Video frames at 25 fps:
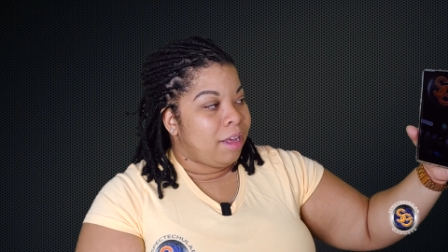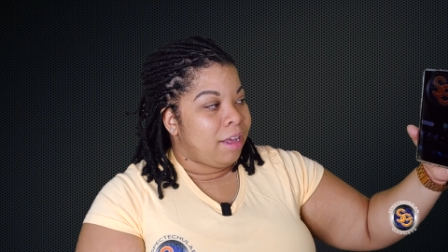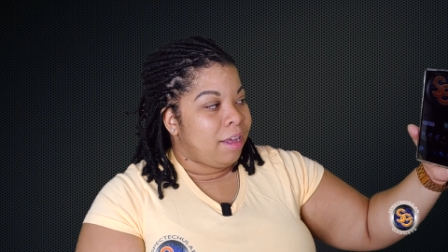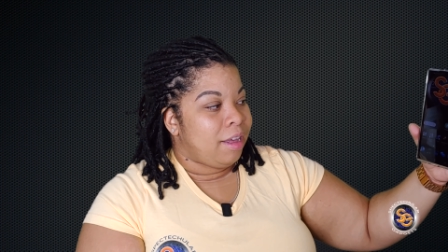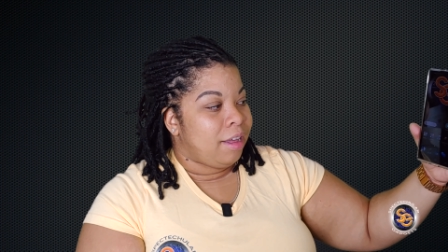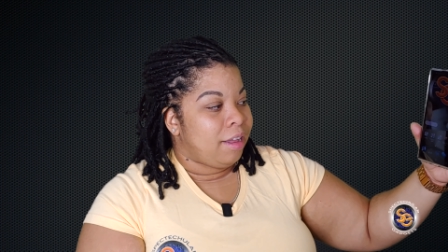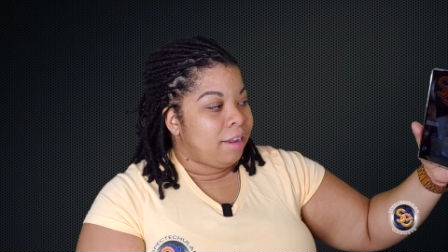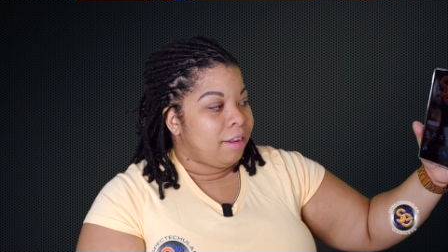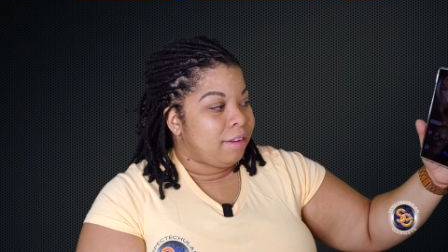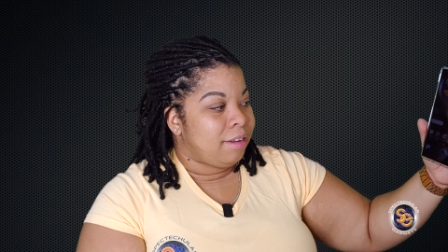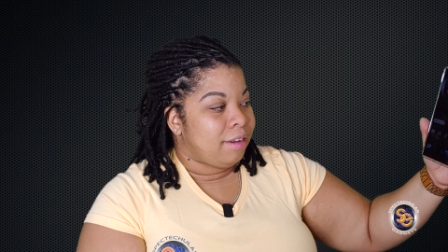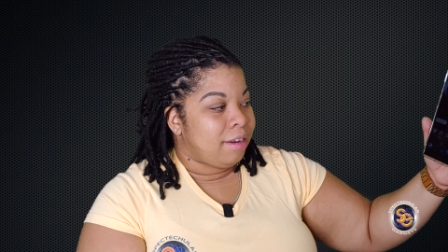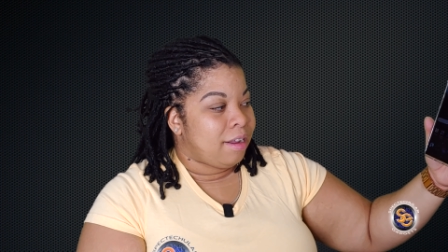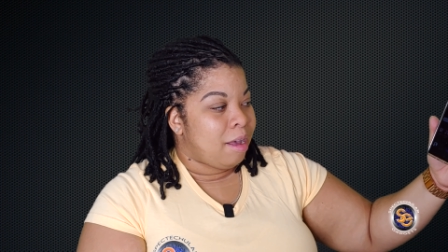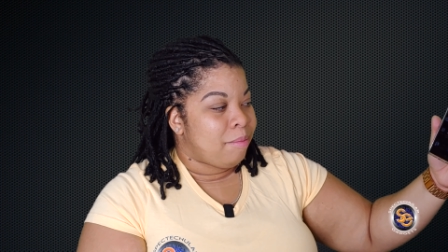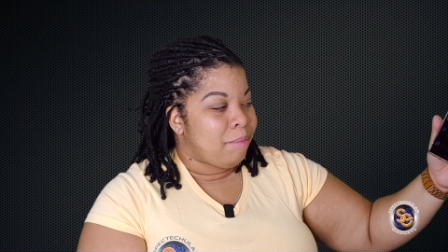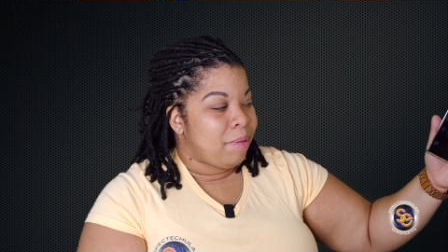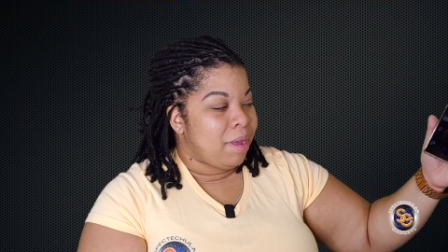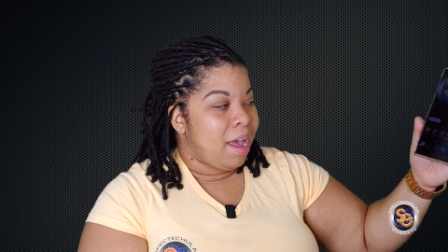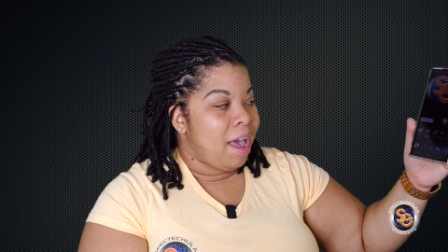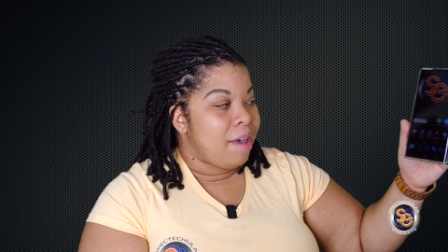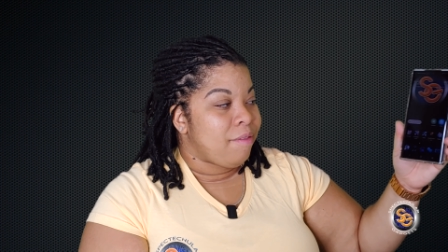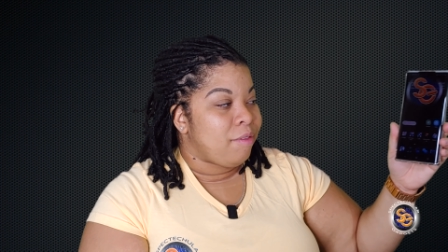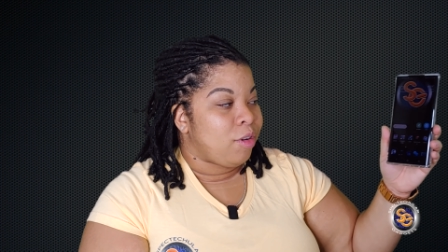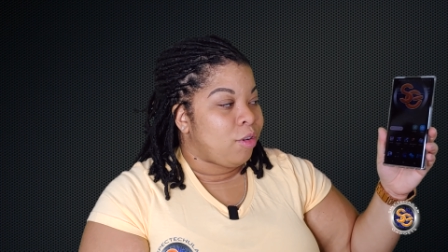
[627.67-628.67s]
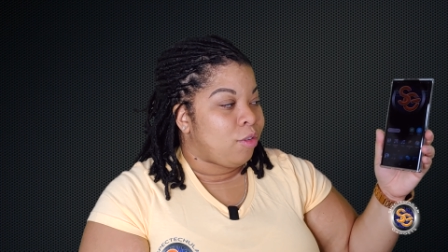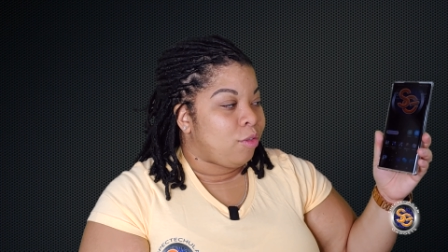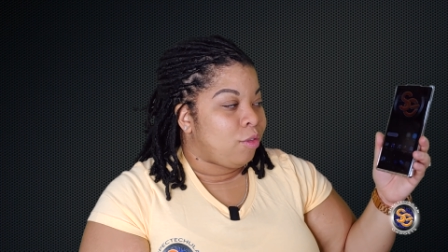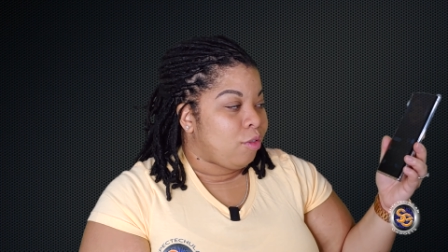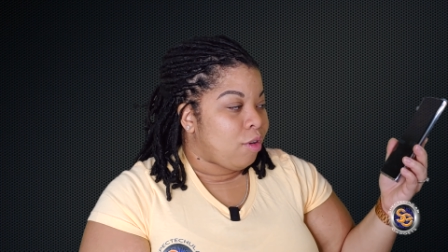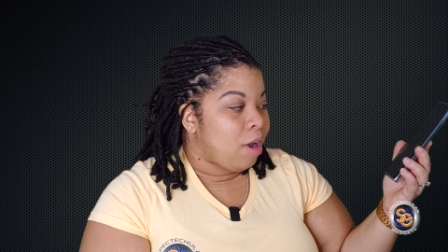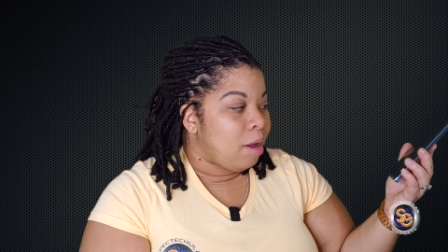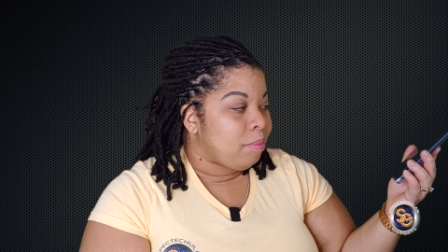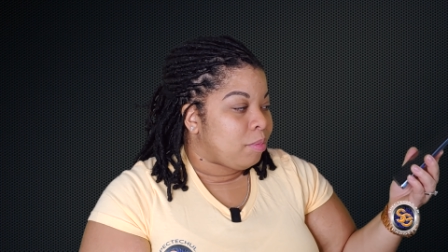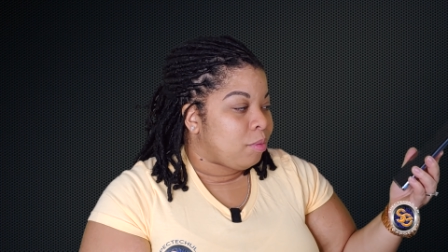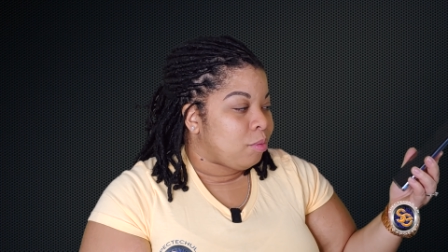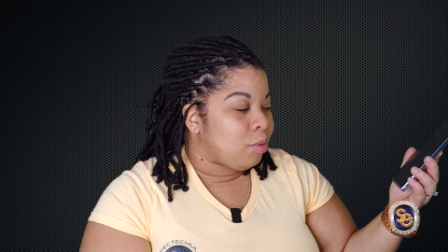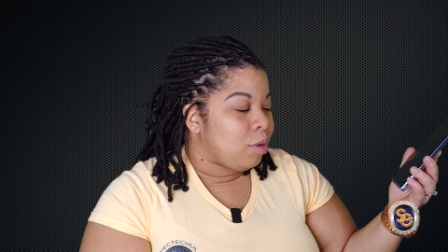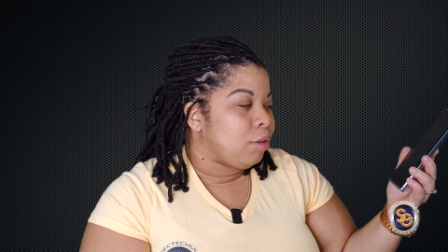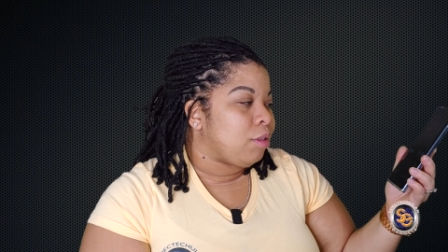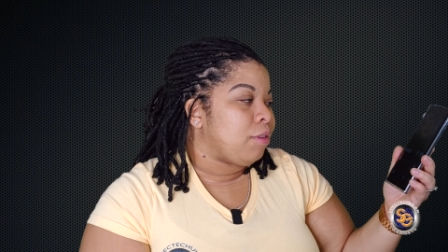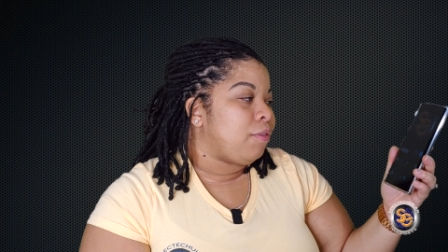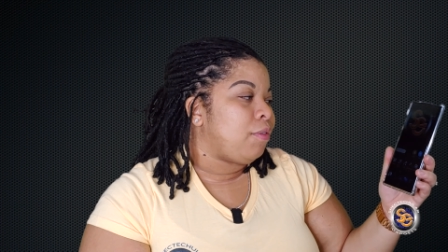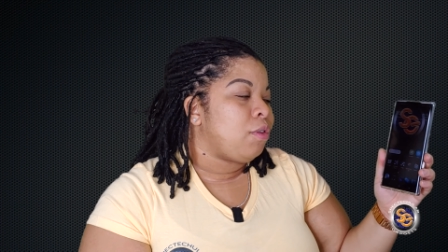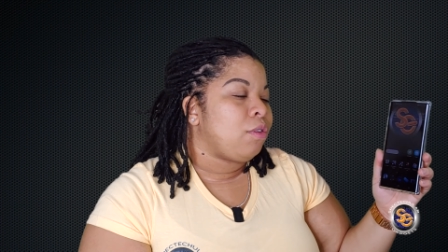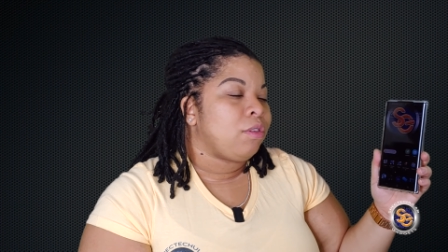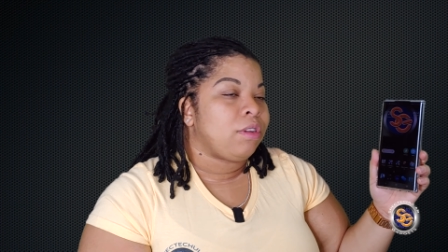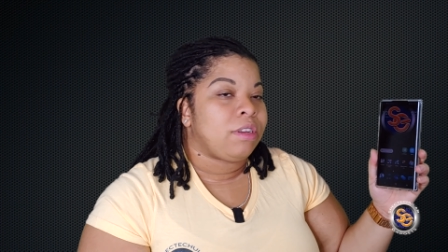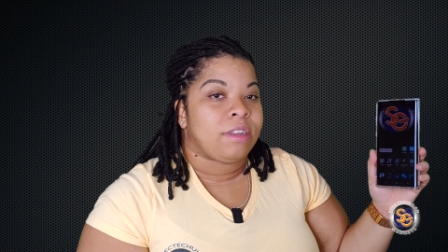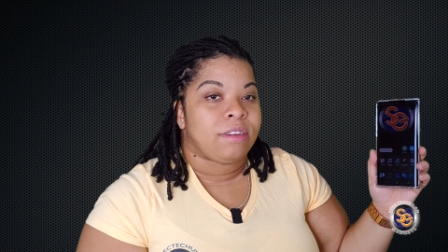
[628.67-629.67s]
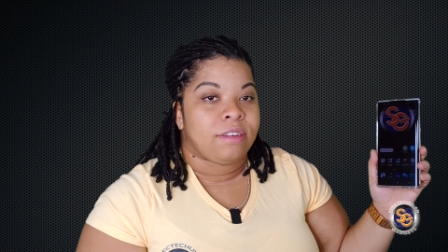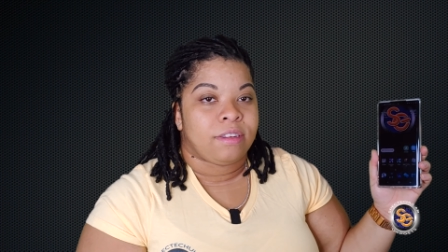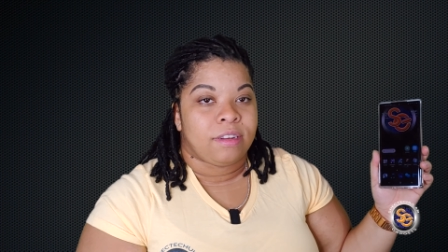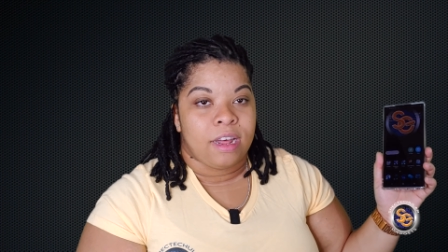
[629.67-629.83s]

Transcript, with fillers: And I mean, I haven't dropped, well, the phone did